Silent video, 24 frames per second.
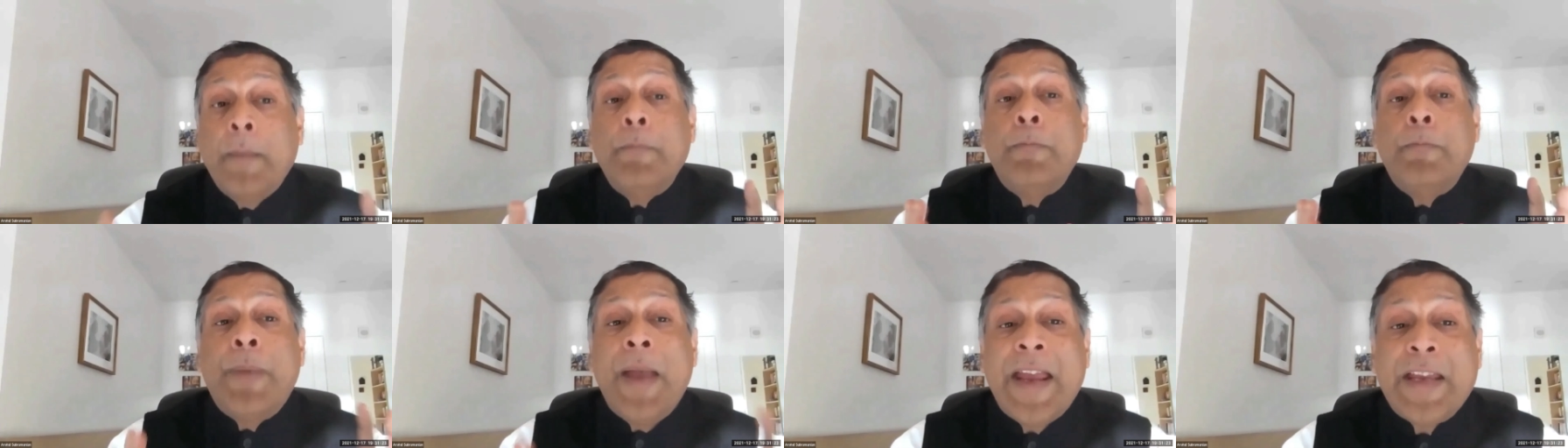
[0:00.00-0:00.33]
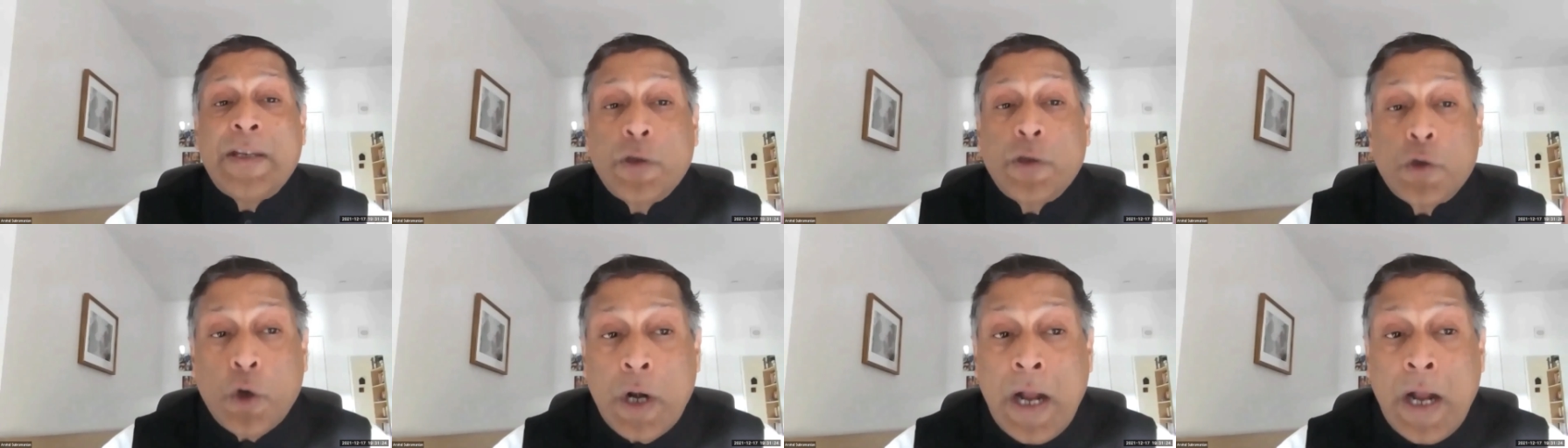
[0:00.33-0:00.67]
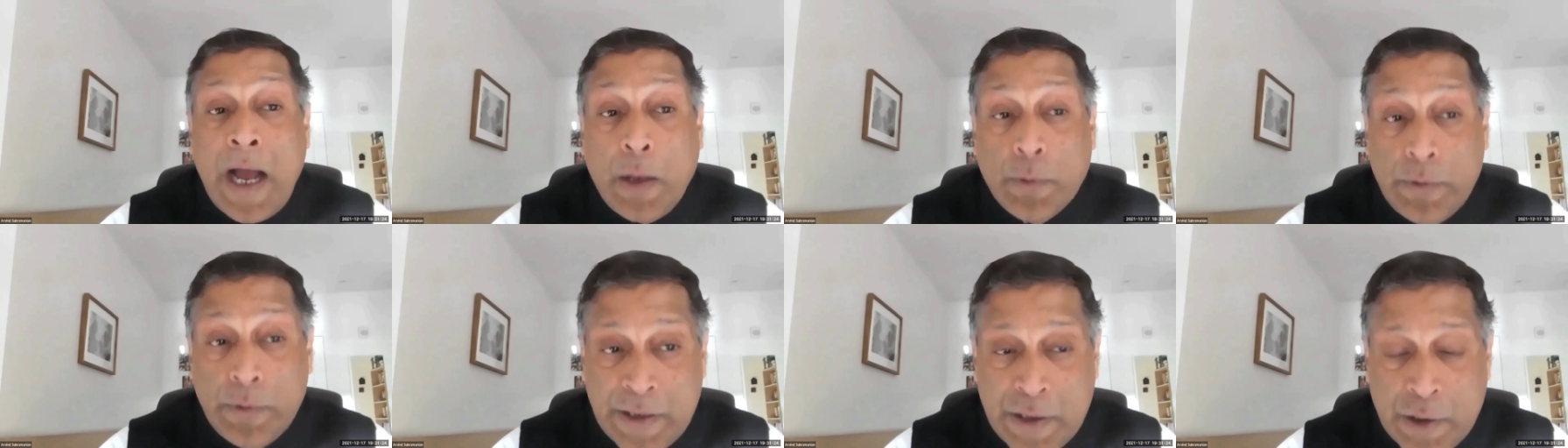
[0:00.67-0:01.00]
based on
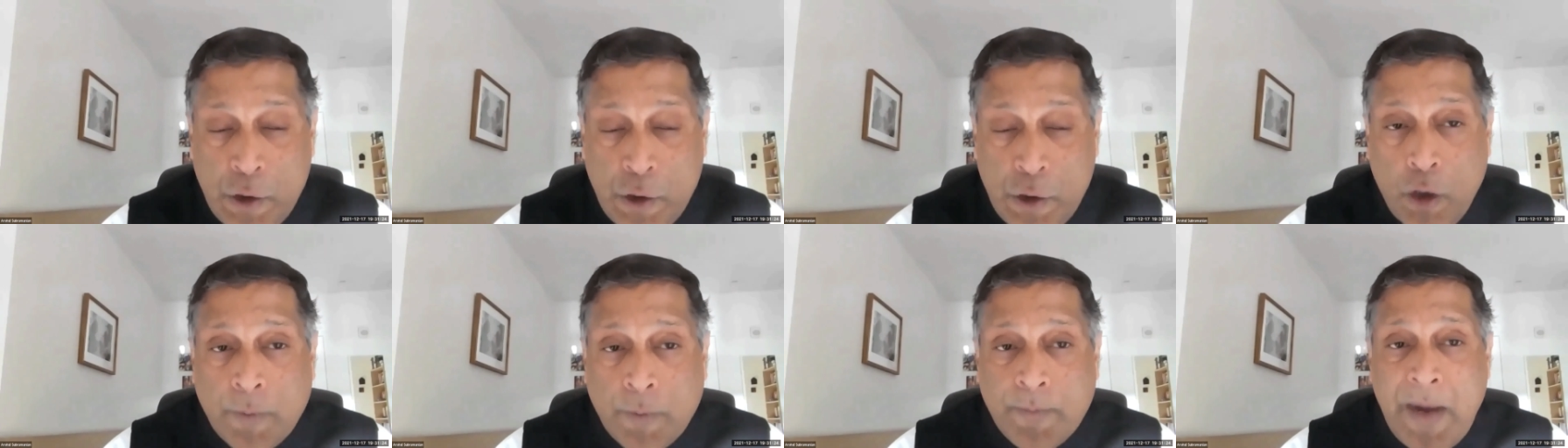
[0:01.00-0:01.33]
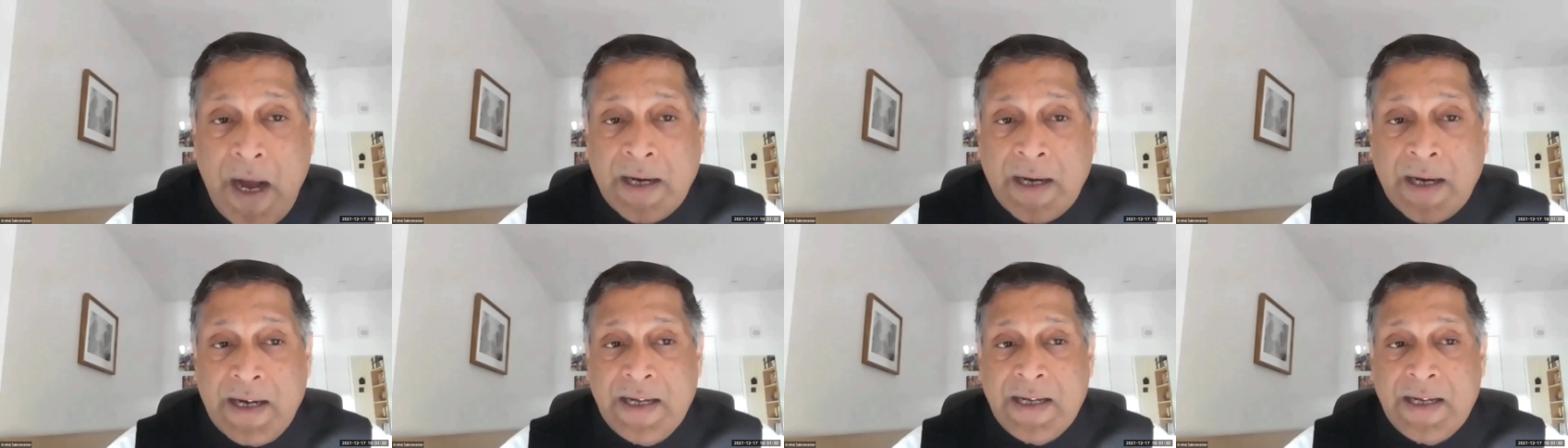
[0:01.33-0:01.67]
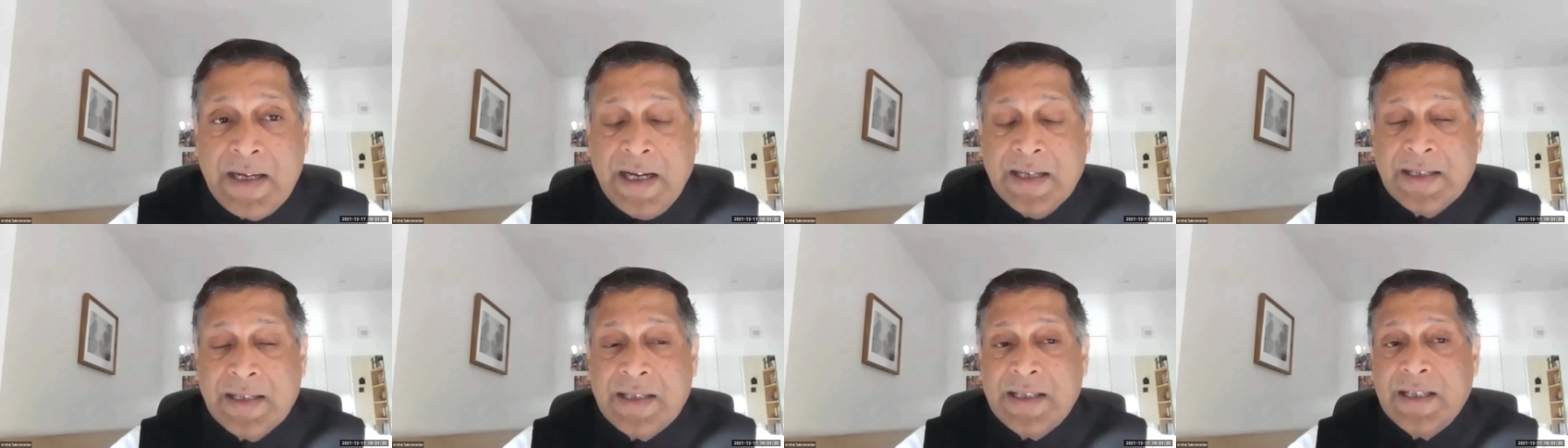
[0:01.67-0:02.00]
how the stock market
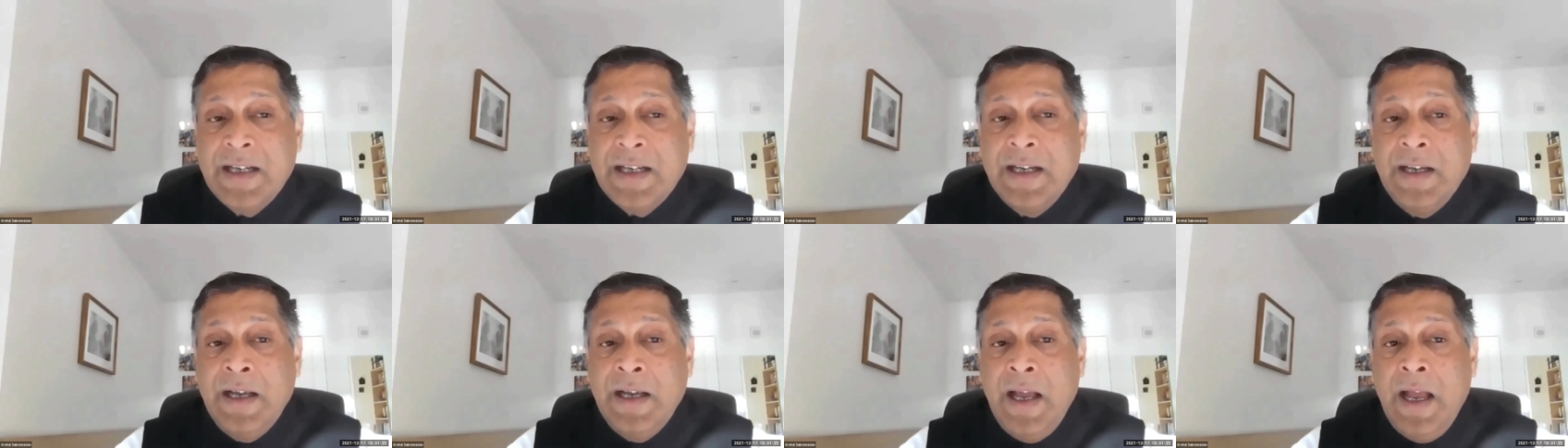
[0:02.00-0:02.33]
does.